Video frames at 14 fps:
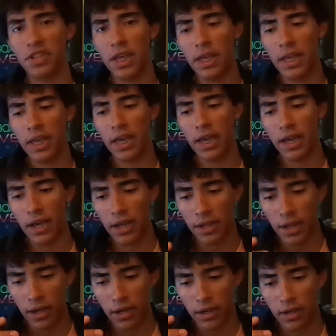a
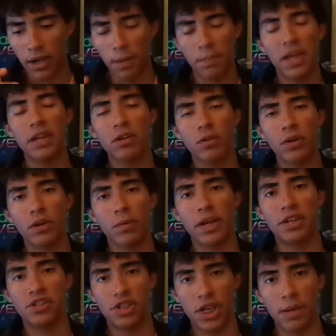pin grid
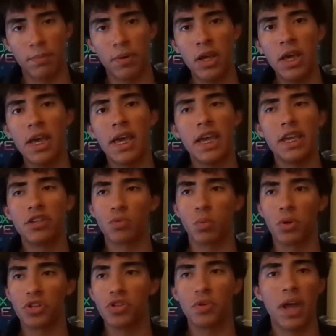array chip is
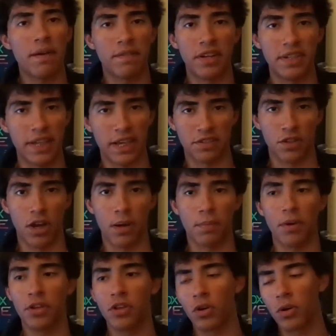what you'd have in a
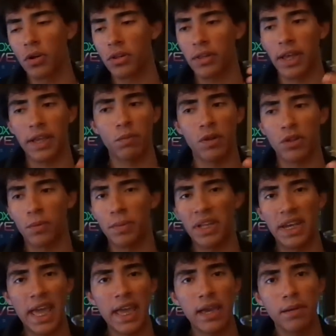desktop. Like whether it be
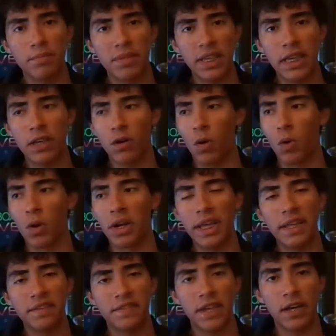an AMD or an
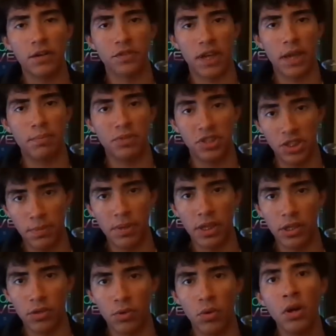Intel type
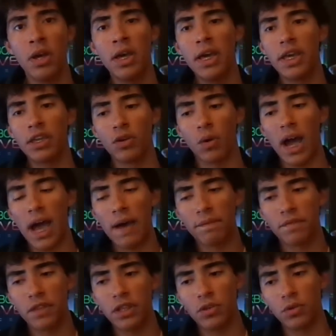CPU,
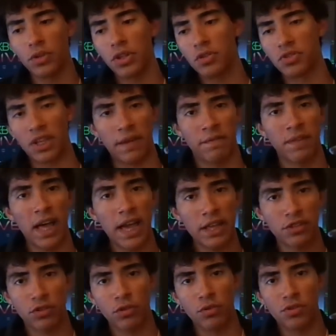you'll use like a
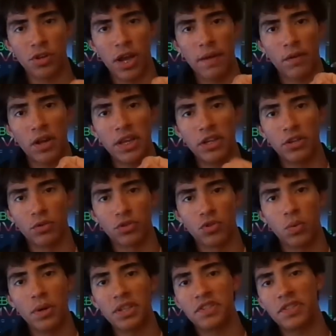flathead screwdriver, and you'll
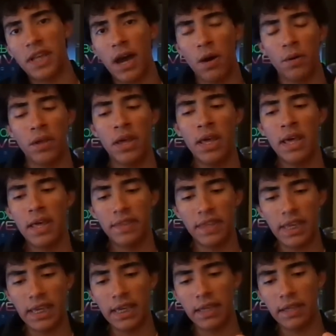twist out
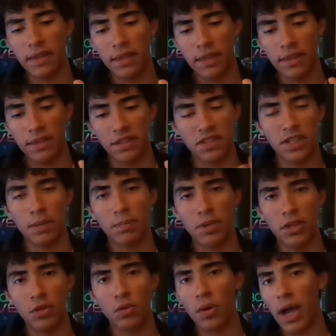the
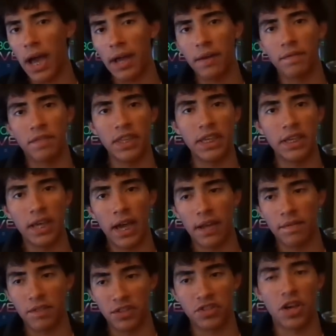CPU out of
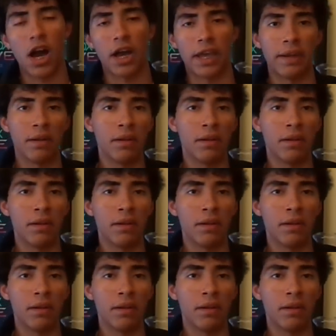the socket.